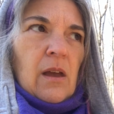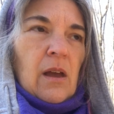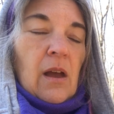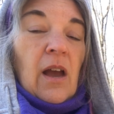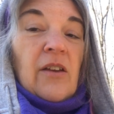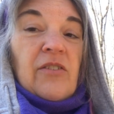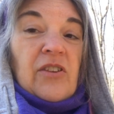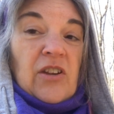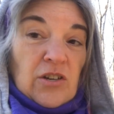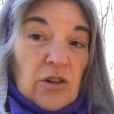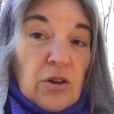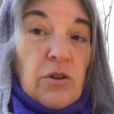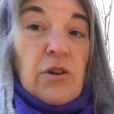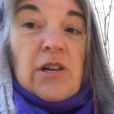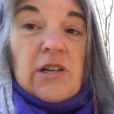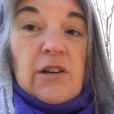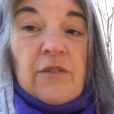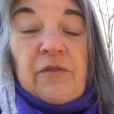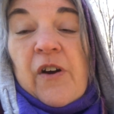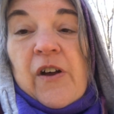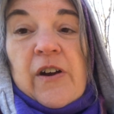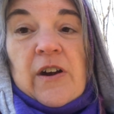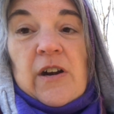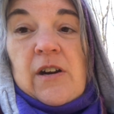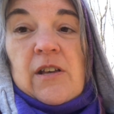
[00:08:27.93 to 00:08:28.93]
I said, you need to
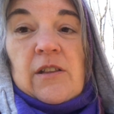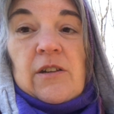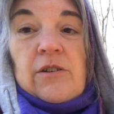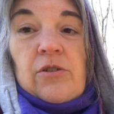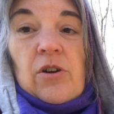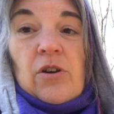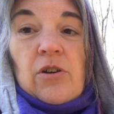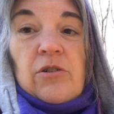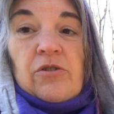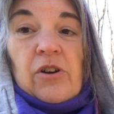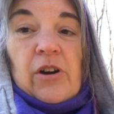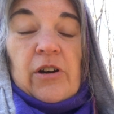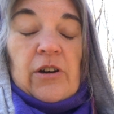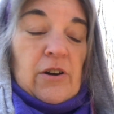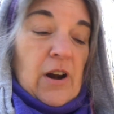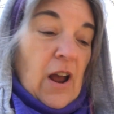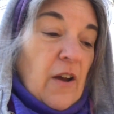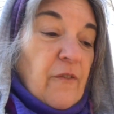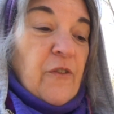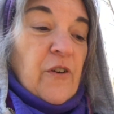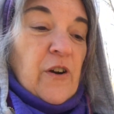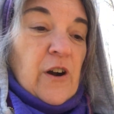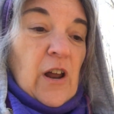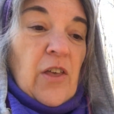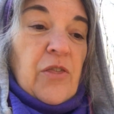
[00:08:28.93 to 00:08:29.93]
find another dog trainer.
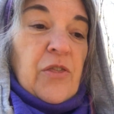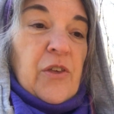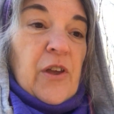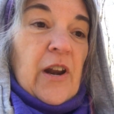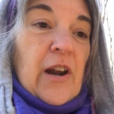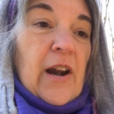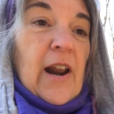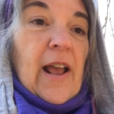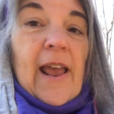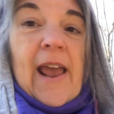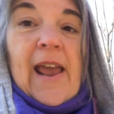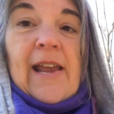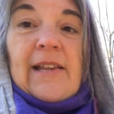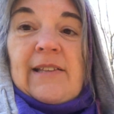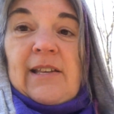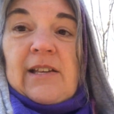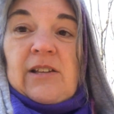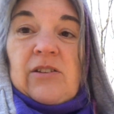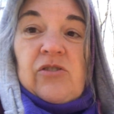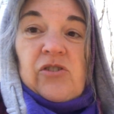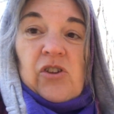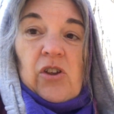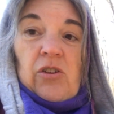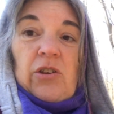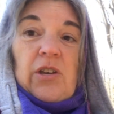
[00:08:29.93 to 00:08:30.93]
Not for nothing, and I hate to
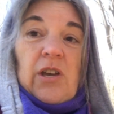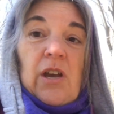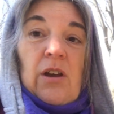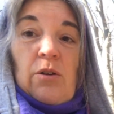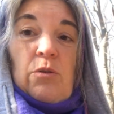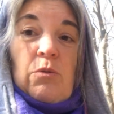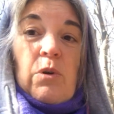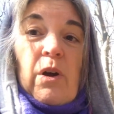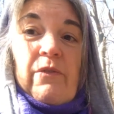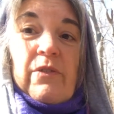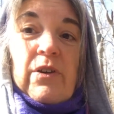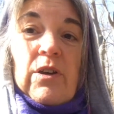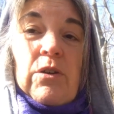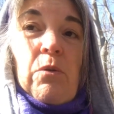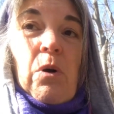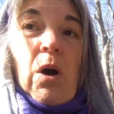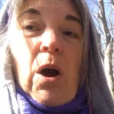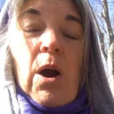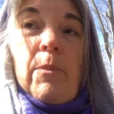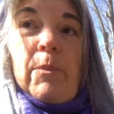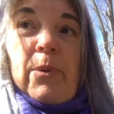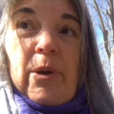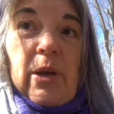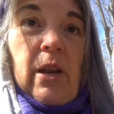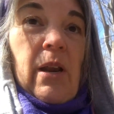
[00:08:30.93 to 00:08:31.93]
insult you, whoever you
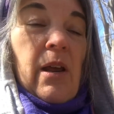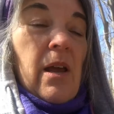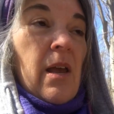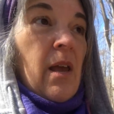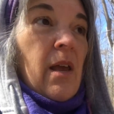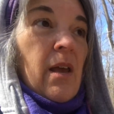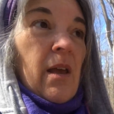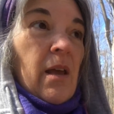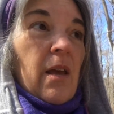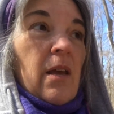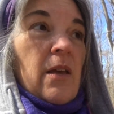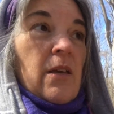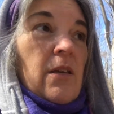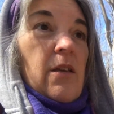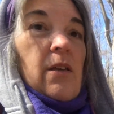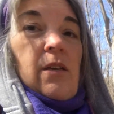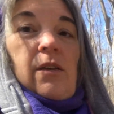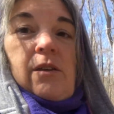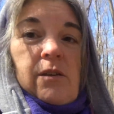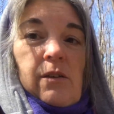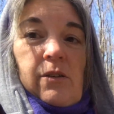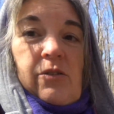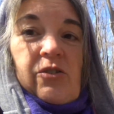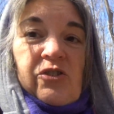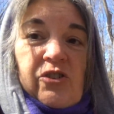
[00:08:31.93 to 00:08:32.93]
are, but
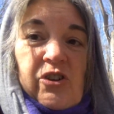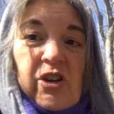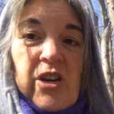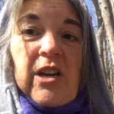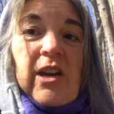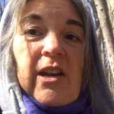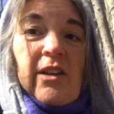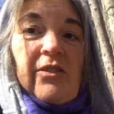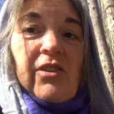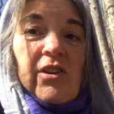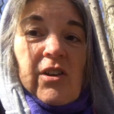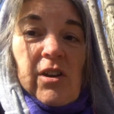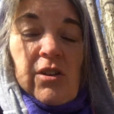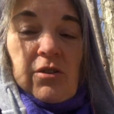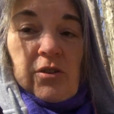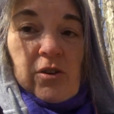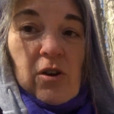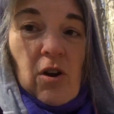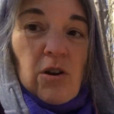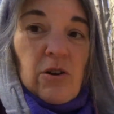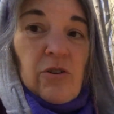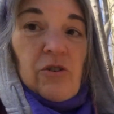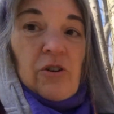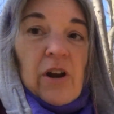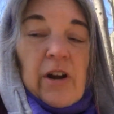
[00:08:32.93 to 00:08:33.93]
she needs another
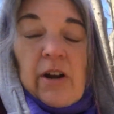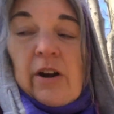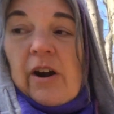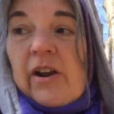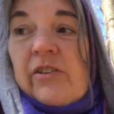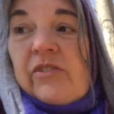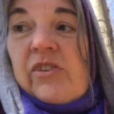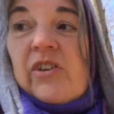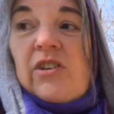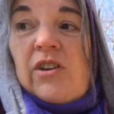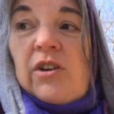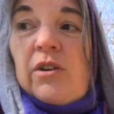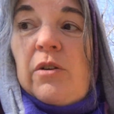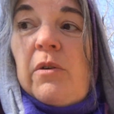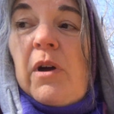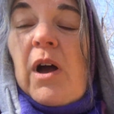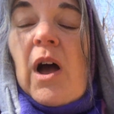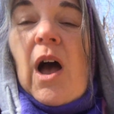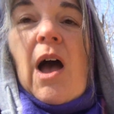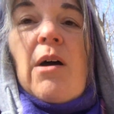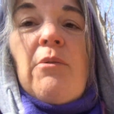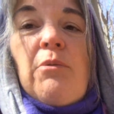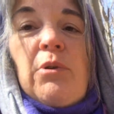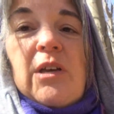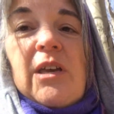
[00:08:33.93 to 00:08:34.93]
dog trainer. I said, you know what?
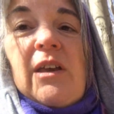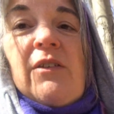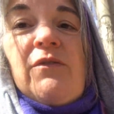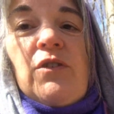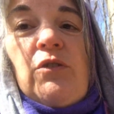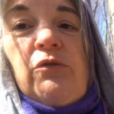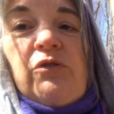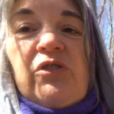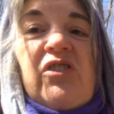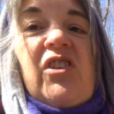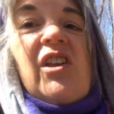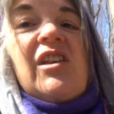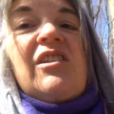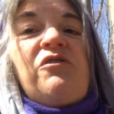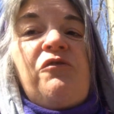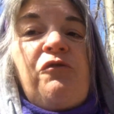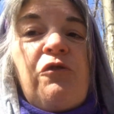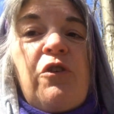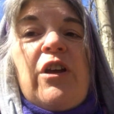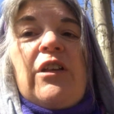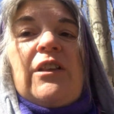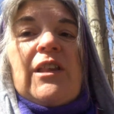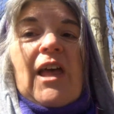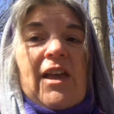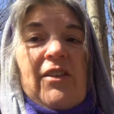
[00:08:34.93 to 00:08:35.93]
I will give you 6
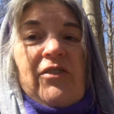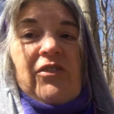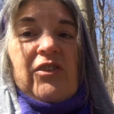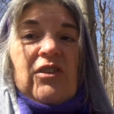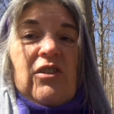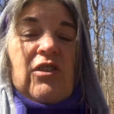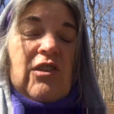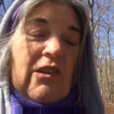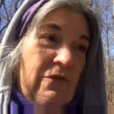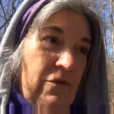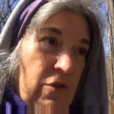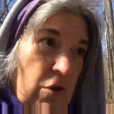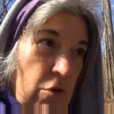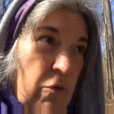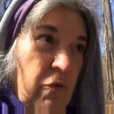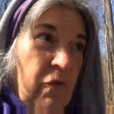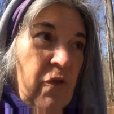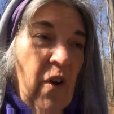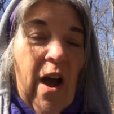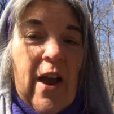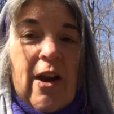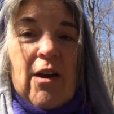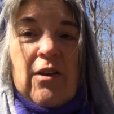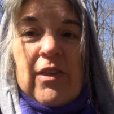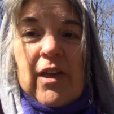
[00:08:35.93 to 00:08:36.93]
free lessons if you
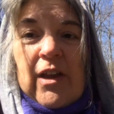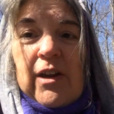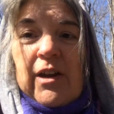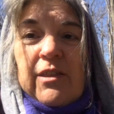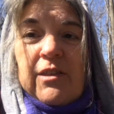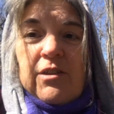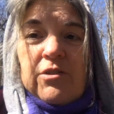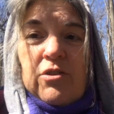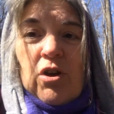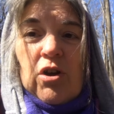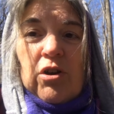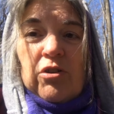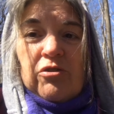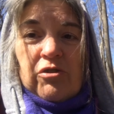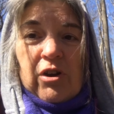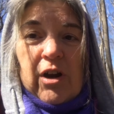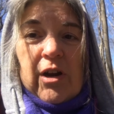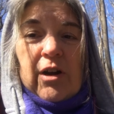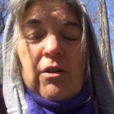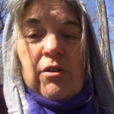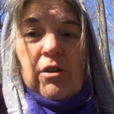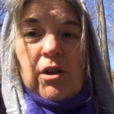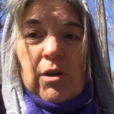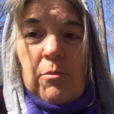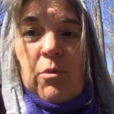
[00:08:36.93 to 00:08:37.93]
fire that other dog
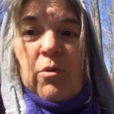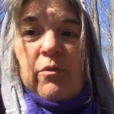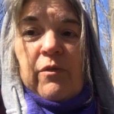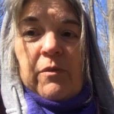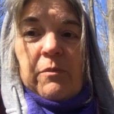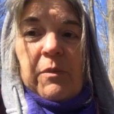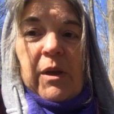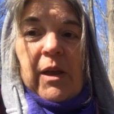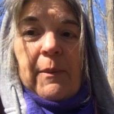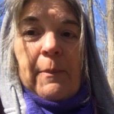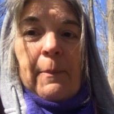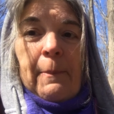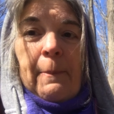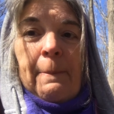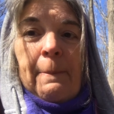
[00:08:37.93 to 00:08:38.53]
trainer and come over to me.